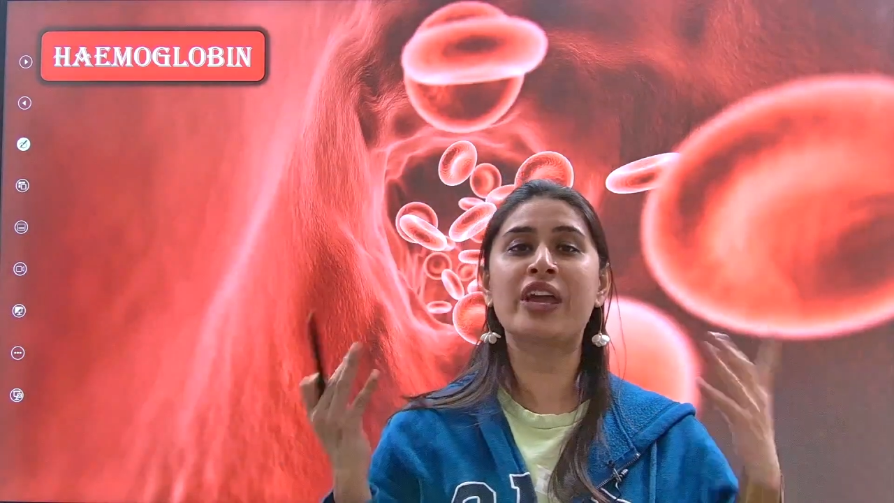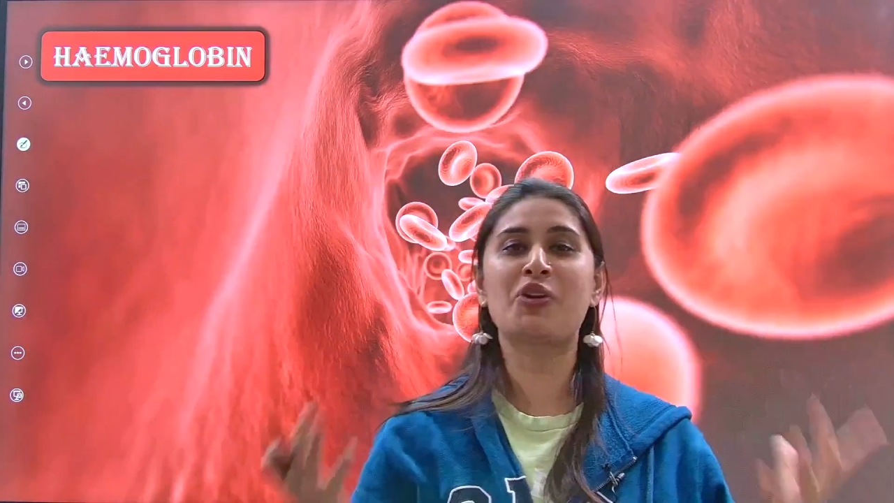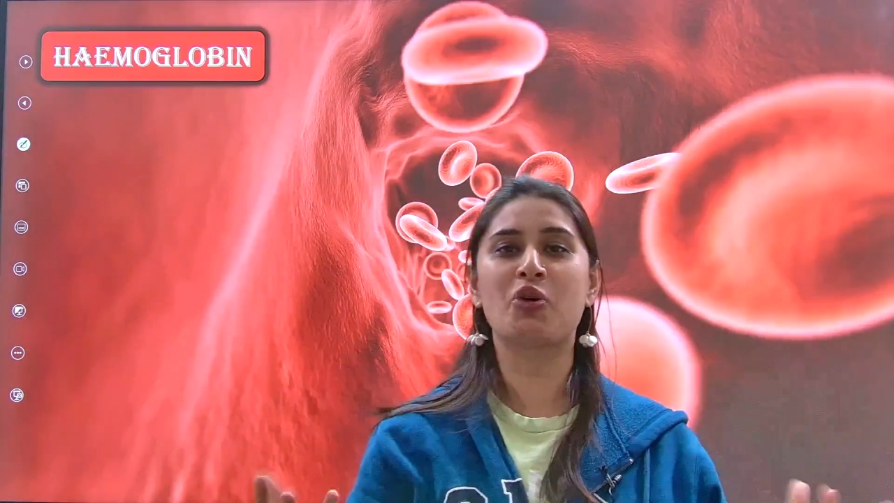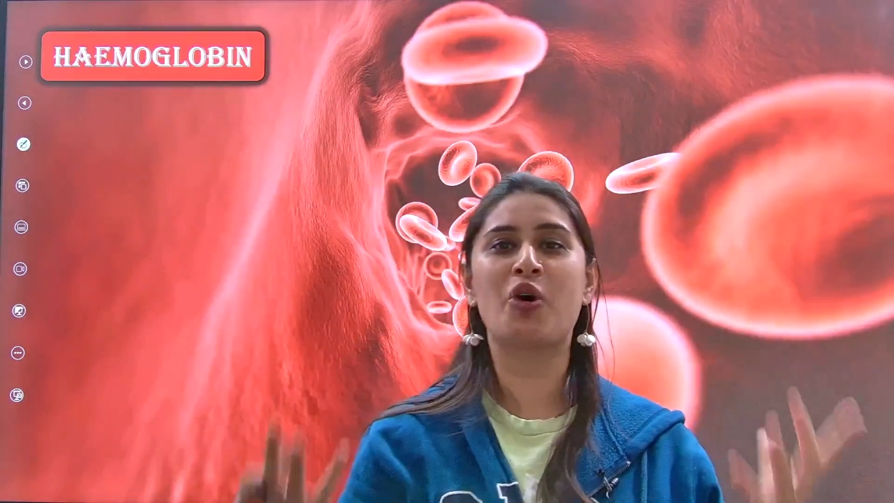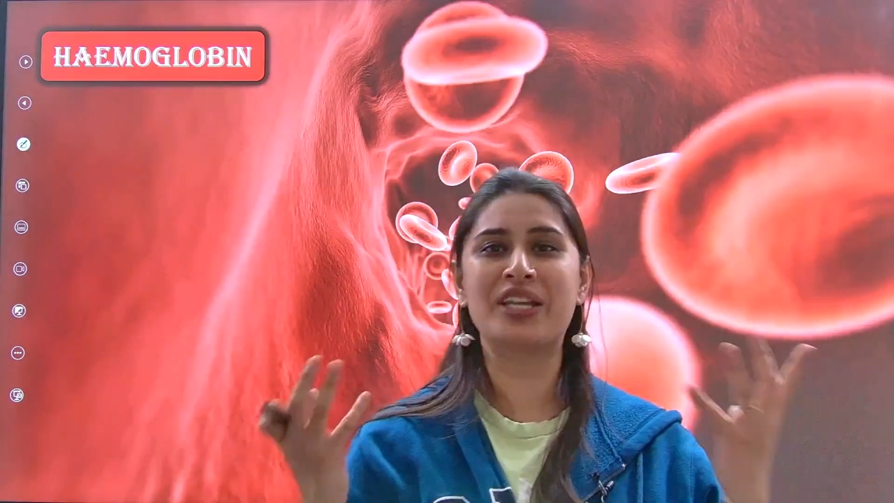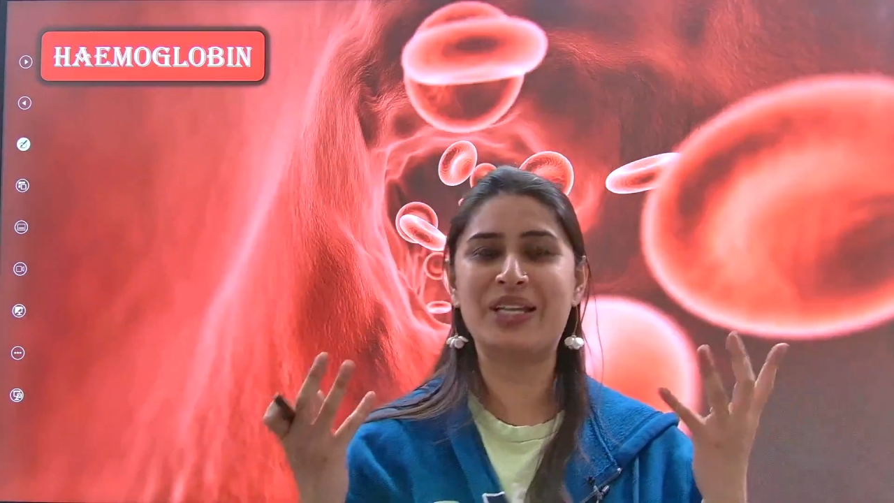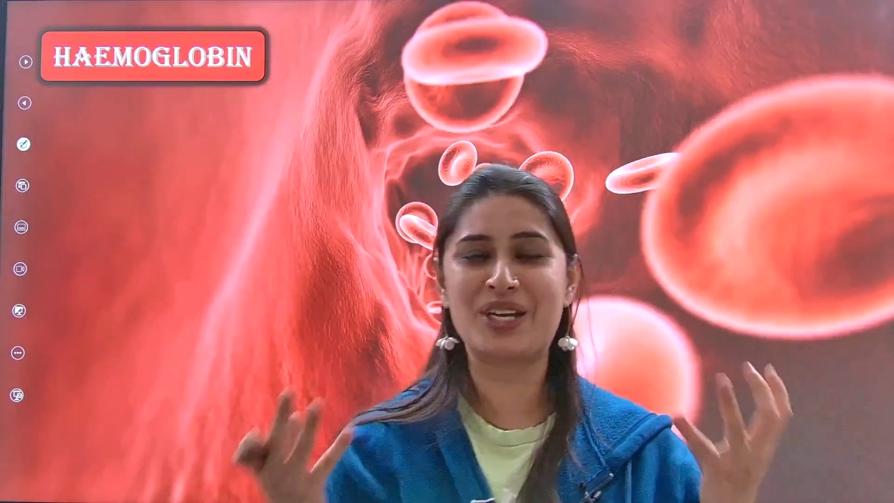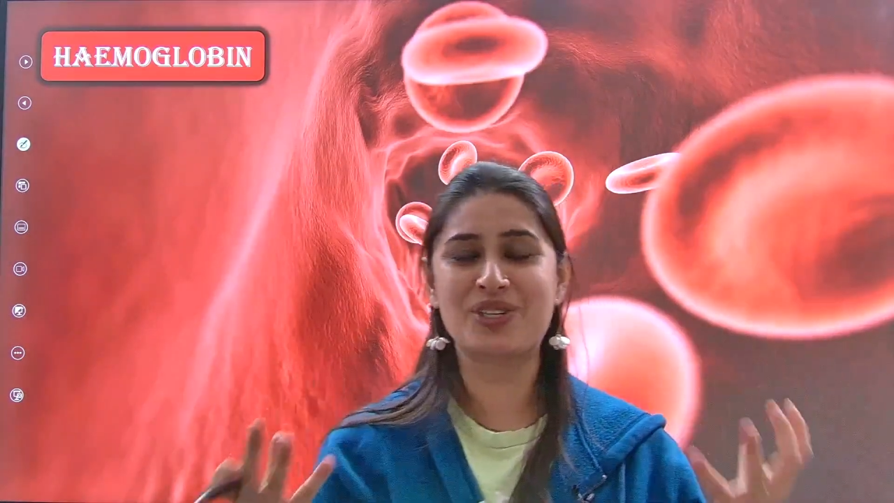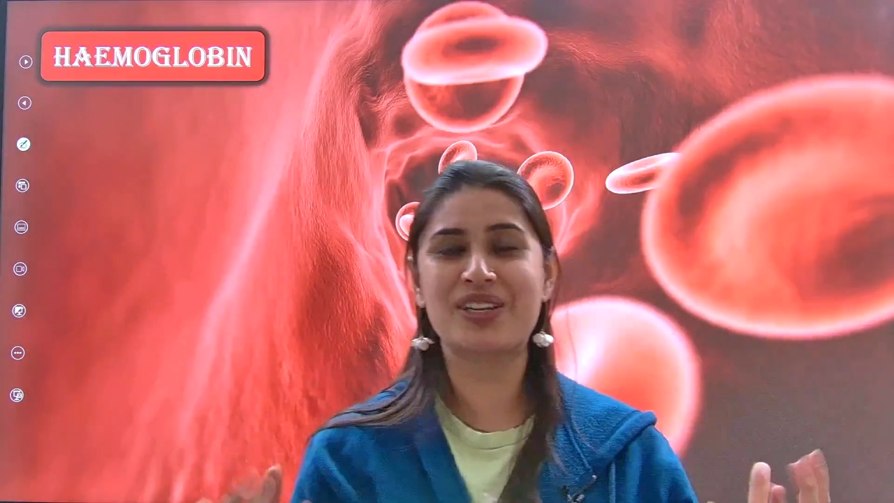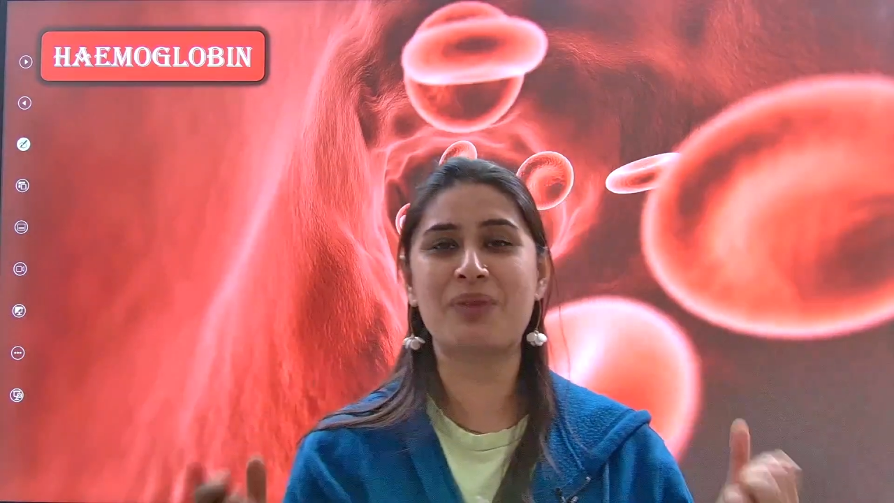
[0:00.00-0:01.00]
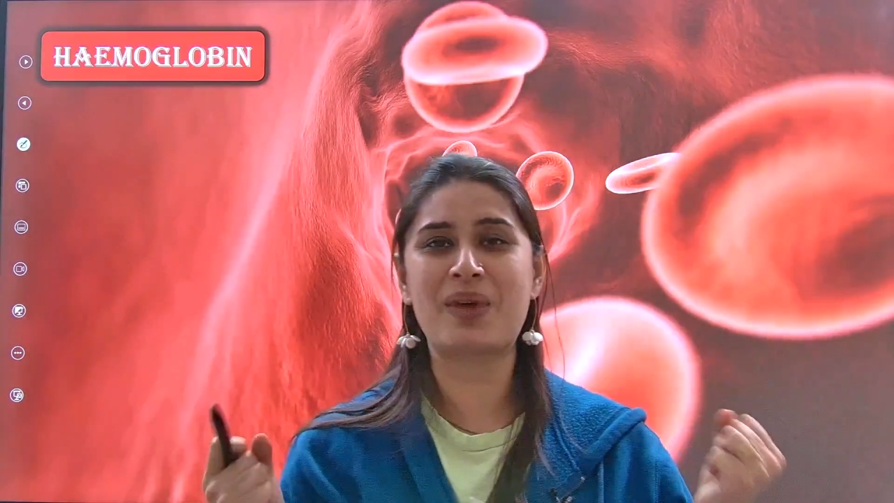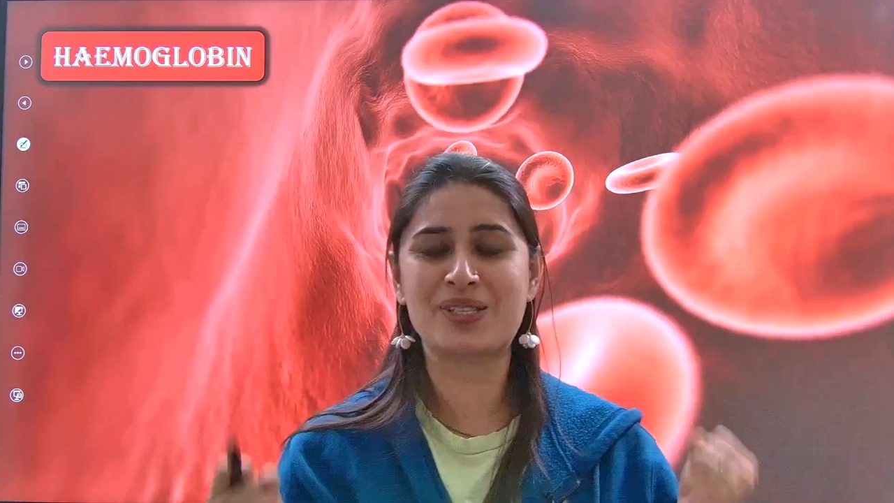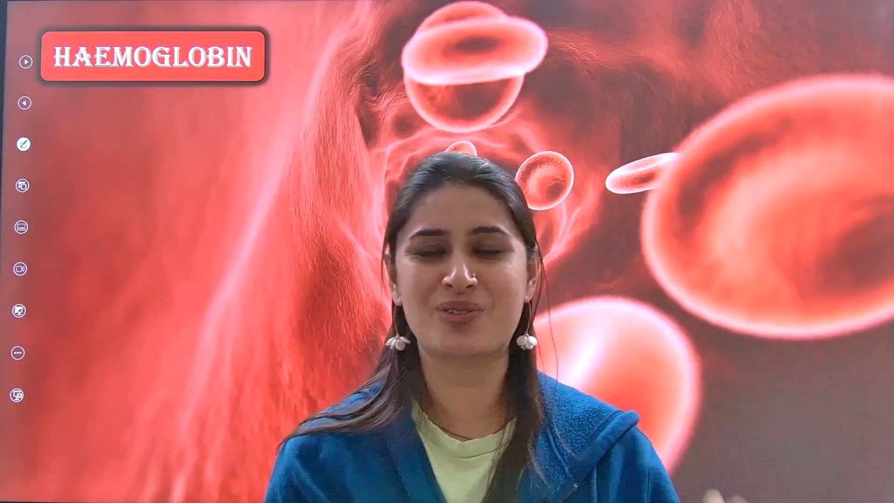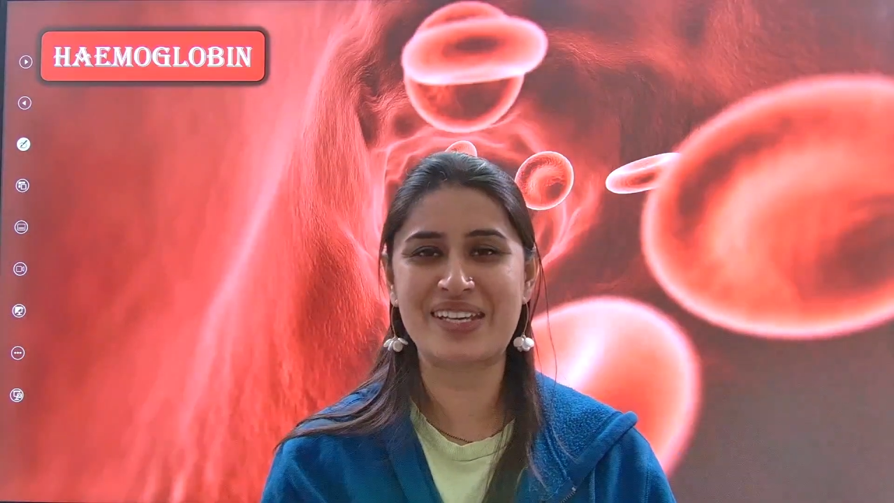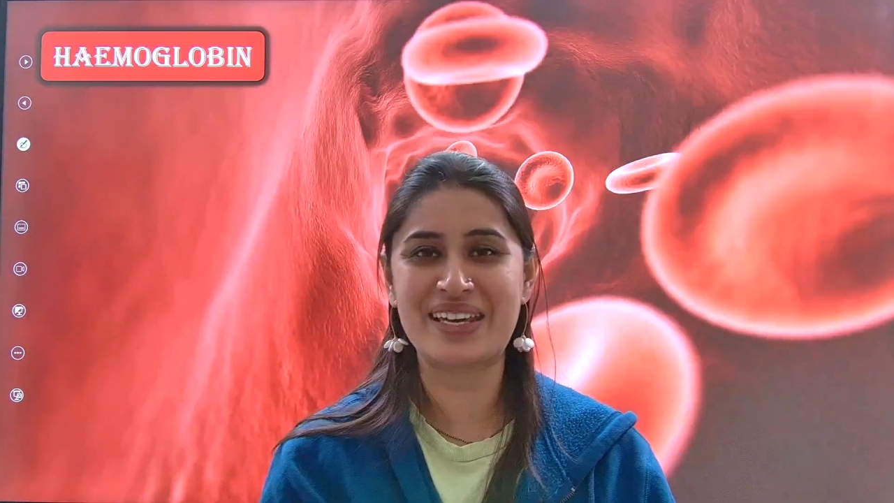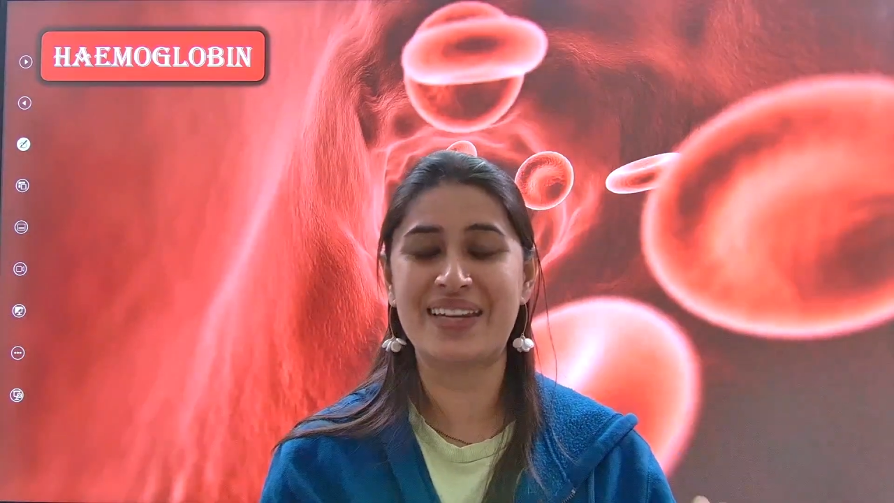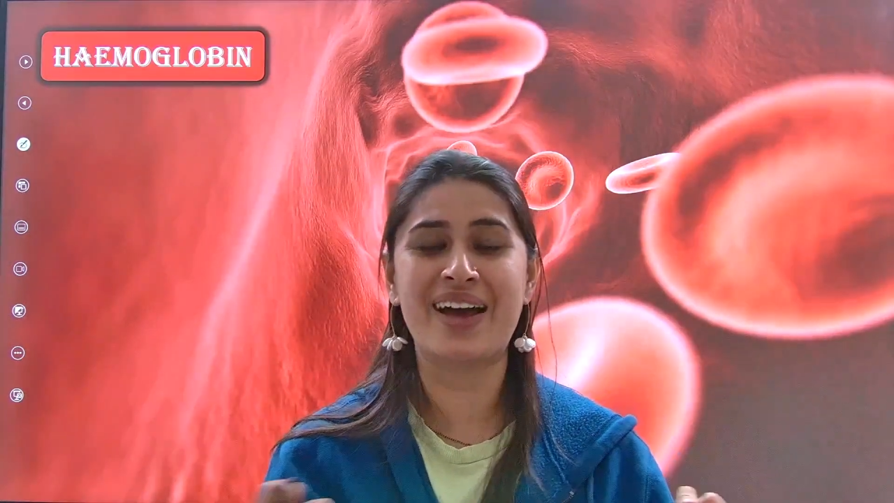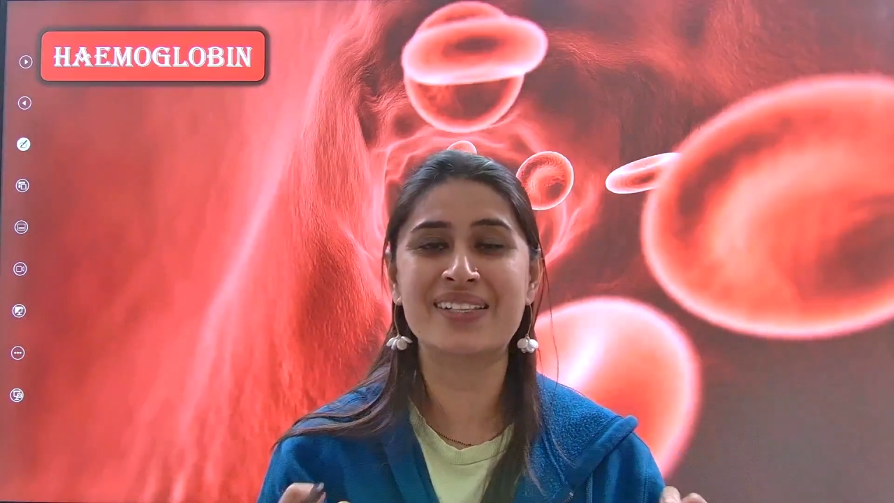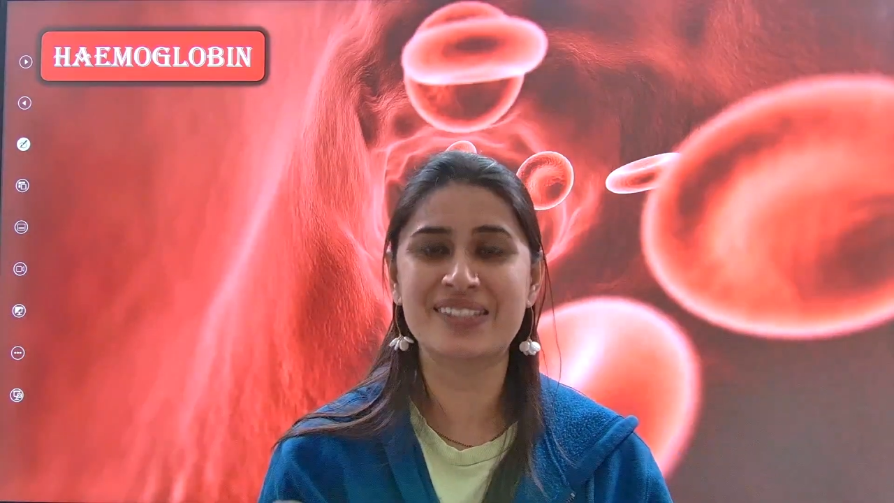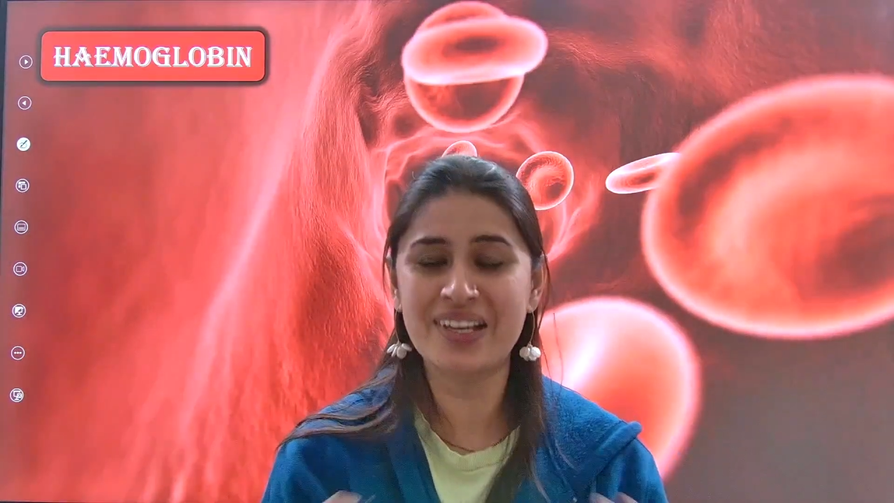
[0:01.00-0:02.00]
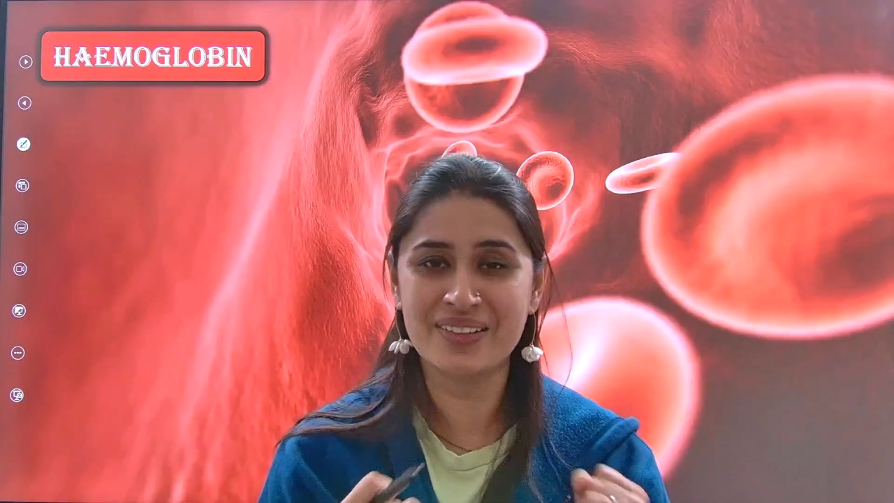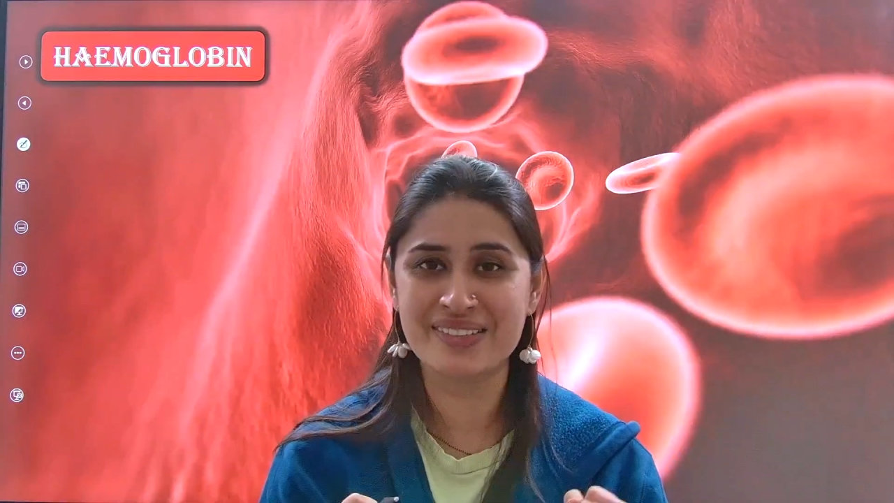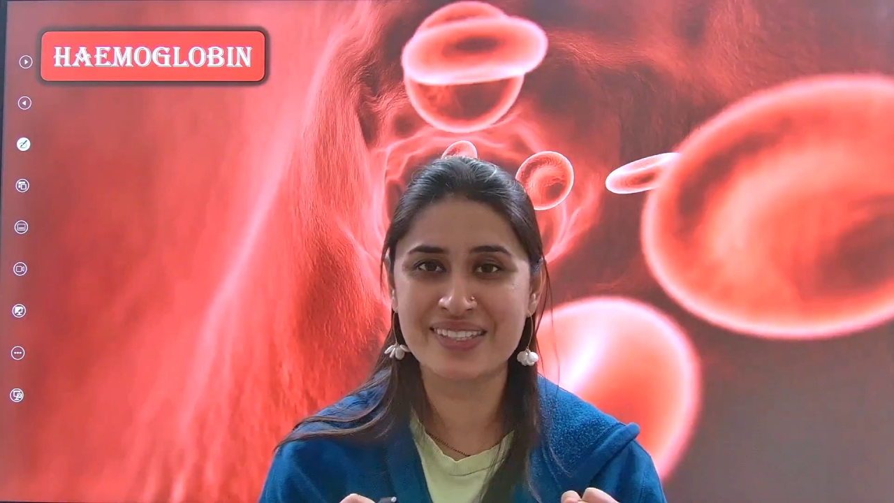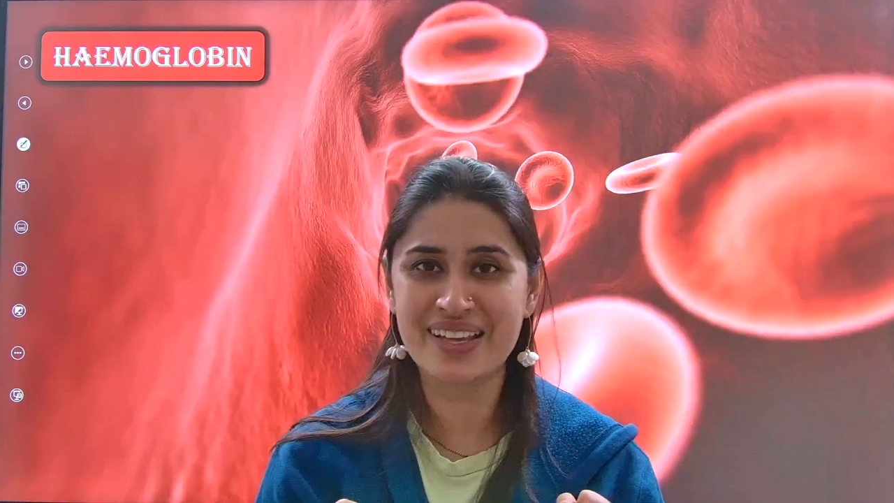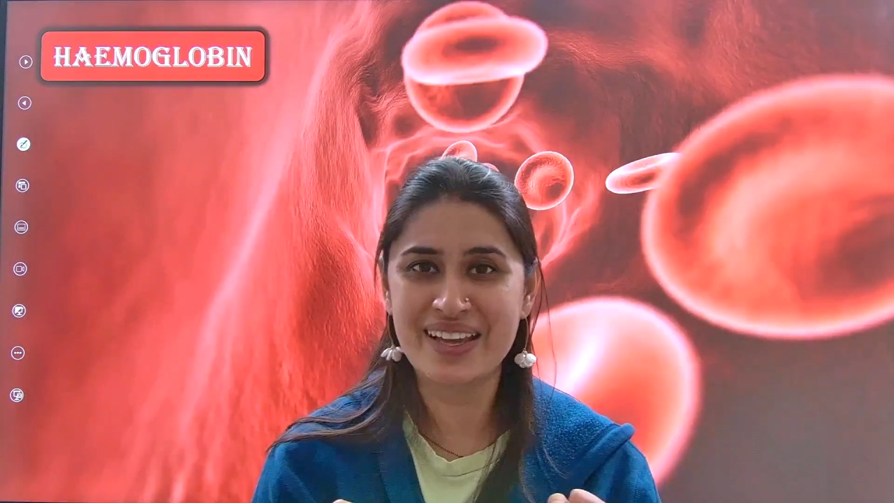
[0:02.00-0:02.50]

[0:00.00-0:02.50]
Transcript: coordination chemistry in our cells.